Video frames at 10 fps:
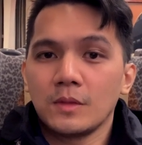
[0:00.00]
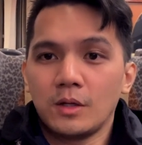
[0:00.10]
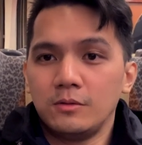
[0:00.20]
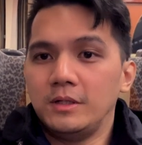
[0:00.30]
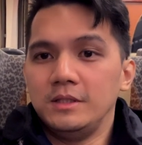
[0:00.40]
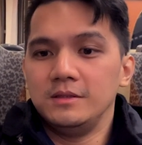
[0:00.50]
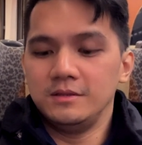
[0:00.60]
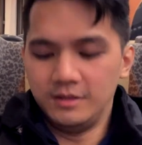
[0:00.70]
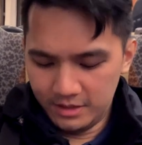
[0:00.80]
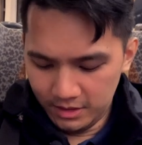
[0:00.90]

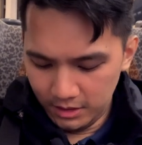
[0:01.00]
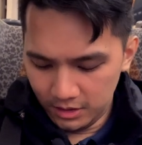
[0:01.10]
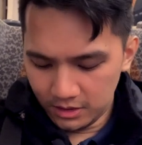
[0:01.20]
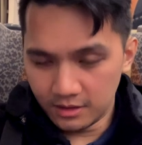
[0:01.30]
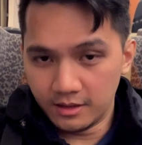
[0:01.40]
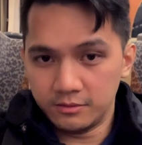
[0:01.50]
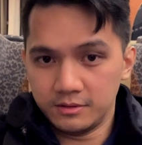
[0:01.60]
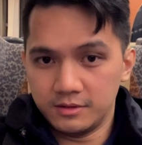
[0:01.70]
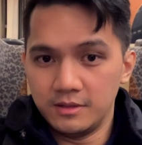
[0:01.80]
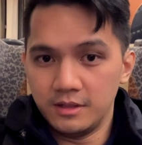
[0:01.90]
The lady just
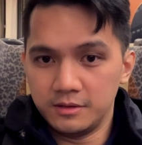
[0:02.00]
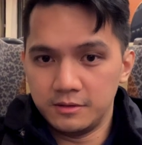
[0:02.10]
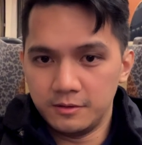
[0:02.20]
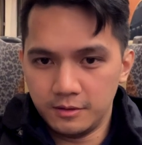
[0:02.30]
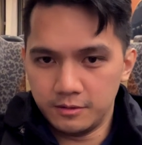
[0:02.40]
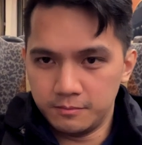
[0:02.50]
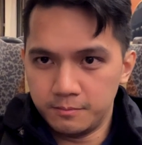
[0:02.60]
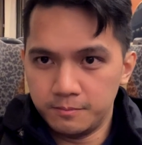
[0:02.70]
announced that um,